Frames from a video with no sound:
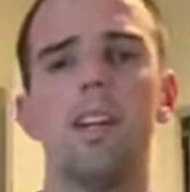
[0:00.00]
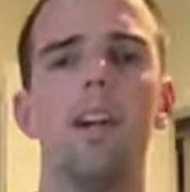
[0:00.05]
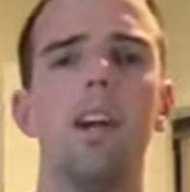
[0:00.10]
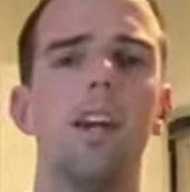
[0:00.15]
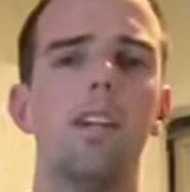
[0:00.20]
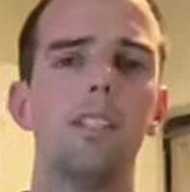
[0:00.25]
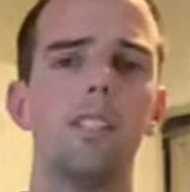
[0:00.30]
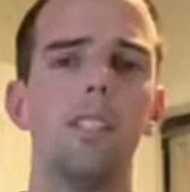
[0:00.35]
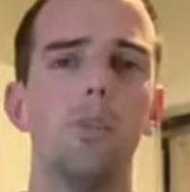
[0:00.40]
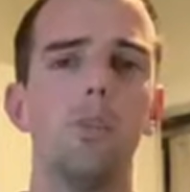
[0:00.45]

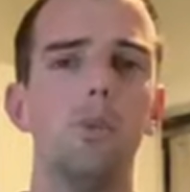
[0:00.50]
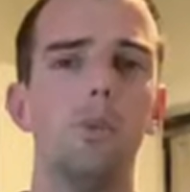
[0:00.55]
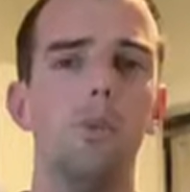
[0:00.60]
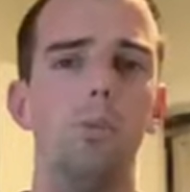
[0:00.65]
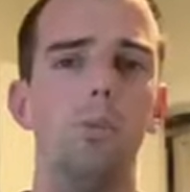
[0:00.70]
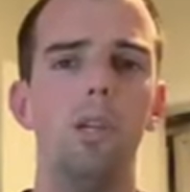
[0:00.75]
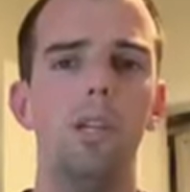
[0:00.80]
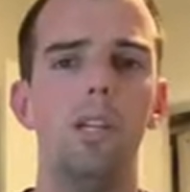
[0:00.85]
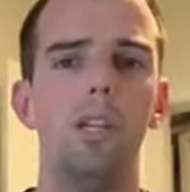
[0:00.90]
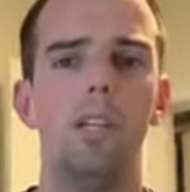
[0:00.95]
as they
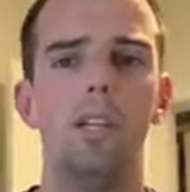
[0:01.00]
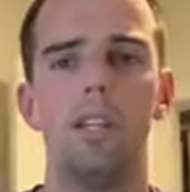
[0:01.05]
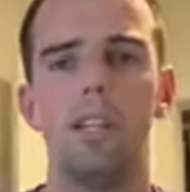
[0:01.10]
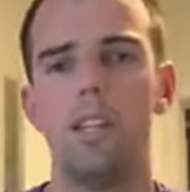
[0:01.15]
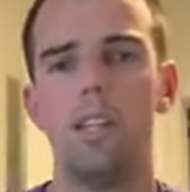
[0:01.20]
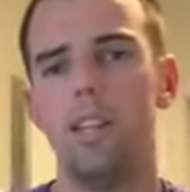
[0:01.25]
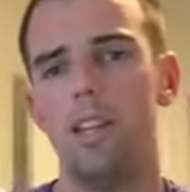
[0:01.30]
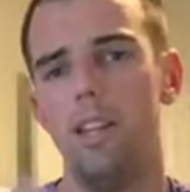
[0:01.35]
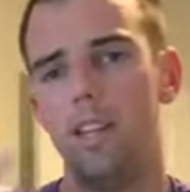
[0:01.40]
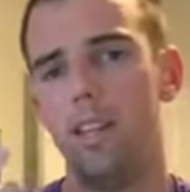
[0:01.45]
would be
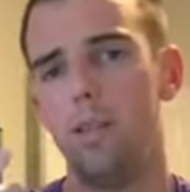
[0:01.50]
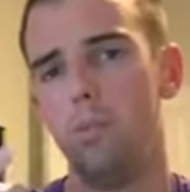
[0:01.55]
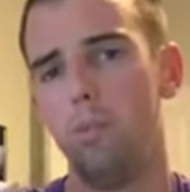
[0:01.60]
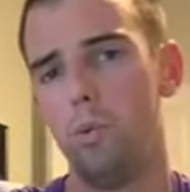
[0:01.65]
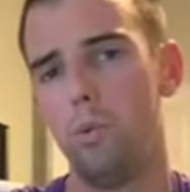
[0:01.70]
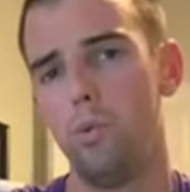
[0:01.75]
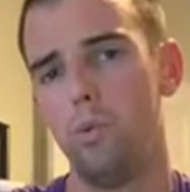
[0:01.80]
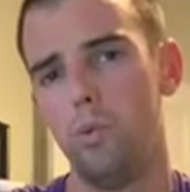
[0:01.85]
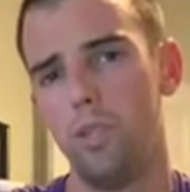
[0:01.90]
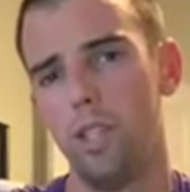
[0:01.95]
in
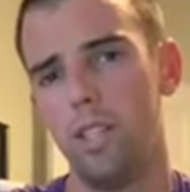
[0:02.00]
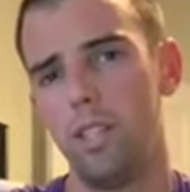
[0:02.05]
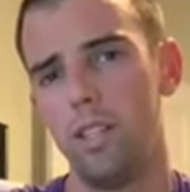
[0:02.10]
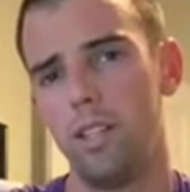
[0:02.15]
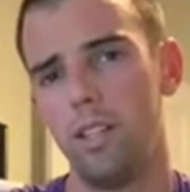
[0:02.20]
the movie.